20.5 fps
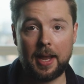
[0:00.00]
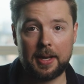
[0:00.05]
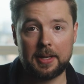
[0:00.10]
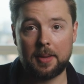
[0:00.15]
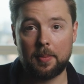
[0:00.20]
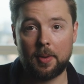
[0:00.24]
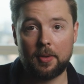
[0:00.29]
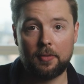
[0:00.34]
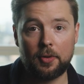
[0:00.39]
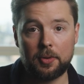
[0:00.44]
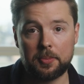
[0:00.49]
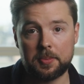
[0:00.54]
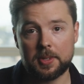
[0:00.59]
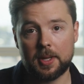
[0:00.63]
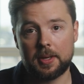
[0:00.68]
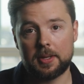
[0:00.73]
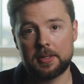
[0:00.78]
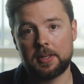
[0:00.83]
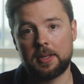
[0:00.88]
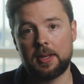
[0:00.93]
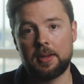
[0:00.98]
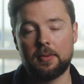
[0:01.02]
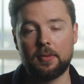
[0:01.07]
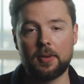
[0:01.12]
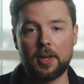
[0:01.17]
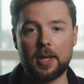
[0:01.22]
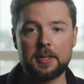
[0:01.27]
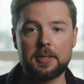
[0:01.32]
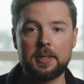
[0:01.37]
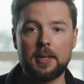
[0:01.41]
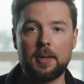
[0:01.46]
academic film studies at
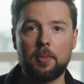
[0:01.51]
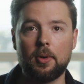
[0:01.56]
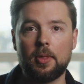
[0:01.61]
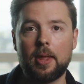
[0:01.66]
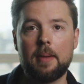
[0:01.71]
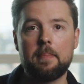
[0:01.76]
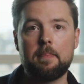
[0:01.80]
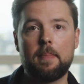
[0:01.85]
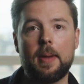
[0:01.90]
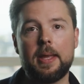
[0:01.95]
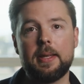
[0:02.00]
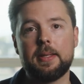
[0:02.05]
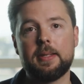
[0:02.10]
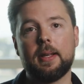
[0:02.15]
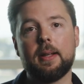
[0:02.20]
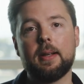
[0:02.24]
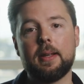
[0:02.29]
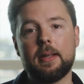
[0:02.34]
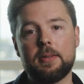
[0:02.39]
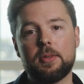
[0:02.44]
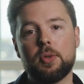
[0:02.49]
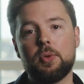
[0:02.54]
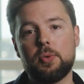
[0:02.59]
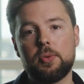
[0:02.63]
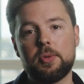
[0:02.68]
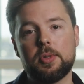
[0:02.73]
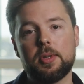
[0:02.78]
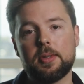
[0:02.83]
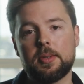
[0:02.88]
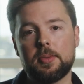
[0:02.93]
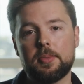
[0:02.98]
university and what that basically
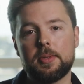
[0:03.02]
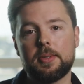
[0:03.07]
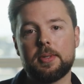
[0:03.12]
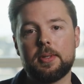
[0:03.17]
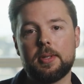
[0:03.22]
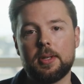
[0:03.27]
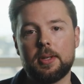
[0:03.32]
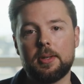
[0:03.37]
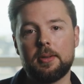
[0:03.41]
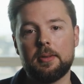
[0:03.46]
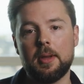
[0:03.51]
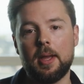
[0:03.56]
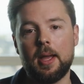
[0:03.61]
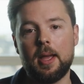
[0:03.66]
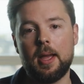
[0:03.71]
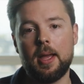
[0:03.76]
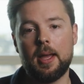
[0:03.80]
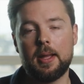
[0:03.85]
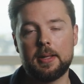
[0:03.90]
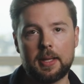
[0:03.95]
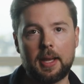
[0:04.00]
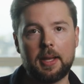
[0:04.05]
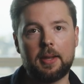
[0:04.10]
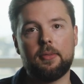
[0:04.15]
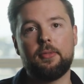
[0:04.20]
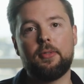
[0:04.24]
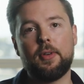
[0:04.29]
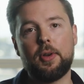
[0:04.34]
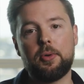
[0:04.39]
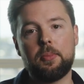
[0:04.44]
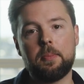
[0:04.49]
taught us was to take a
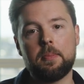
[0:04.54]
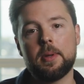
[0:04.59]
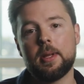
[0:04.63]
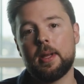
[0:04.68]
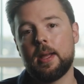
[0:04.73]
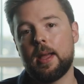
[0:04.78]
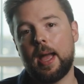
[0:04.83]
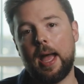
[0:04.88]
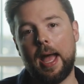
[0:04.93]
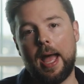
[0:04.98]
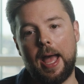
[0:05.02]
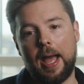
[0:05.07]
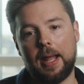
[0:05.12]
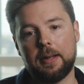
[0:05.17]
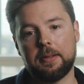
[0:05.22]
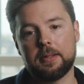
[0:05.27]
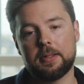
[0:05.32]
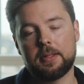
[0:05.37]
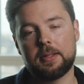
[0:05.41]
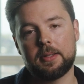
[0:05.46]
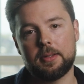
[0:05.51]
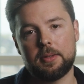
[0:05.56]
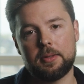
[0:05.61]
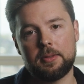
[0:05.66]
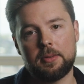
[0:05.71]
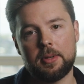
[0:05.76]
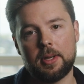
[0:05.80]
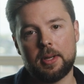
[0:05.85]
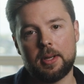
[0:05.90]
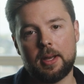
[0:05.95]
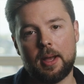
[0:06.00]
film and
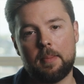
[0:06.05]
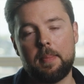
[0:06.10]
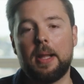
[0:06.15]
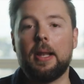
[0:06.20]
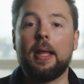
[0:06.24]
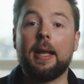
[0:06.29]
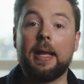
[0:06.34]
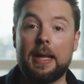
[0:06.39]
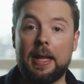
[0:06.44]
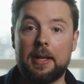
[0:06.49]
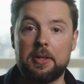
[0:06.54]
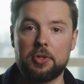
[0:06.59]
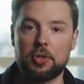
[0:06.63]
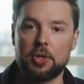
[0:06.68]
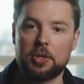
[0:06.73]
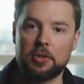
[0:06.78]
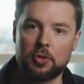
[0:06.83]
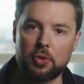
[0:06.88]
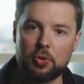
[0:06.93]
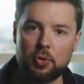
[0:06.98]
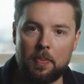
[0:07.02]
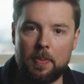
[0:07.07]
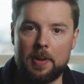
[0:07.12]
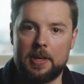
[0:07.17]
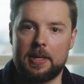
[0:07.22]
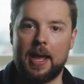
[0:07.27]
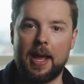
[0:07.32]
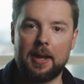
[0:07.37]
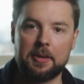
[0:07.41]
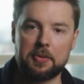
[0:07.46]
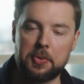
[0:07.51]
to, a bit like an engine, strip
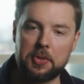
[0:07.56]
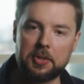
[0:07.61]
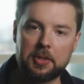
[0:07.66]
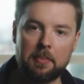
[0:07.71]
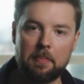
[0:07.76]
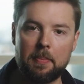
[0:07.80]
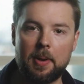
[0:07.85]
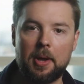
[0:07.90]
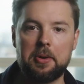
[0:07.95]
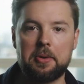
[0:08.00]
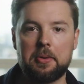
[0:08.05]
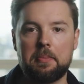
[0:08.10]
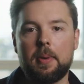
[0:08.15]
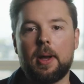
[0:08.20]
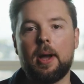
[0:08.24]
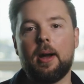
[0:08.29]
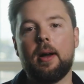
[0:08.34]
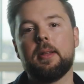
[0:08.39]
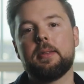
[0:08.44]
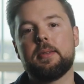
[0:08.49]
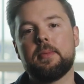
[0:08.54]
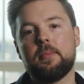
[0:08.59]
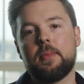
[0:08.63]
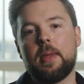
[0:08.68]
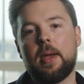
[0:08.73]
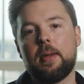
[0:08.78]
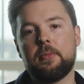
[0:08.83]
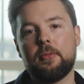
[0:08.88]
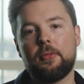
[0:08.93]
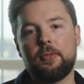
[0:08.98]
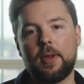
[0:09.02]
it down to its component parts and,
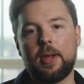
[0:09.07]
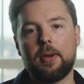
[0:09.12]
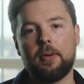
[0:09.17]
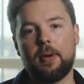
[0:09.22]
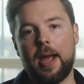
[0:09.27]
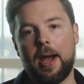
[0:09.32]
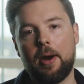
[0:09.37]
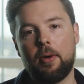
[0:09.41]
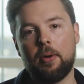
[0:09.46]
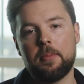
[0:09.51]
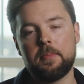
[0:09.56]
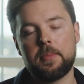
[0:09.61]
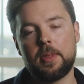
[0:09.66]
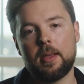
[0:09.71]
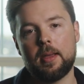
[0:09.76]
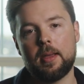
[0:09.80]
and figure out